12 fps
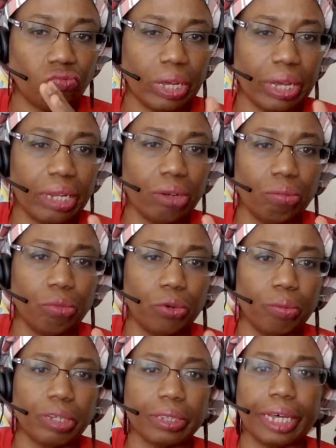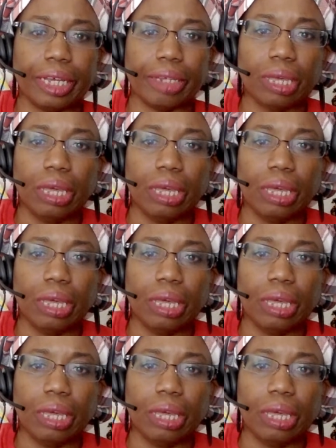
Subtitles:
I got to learn more about that.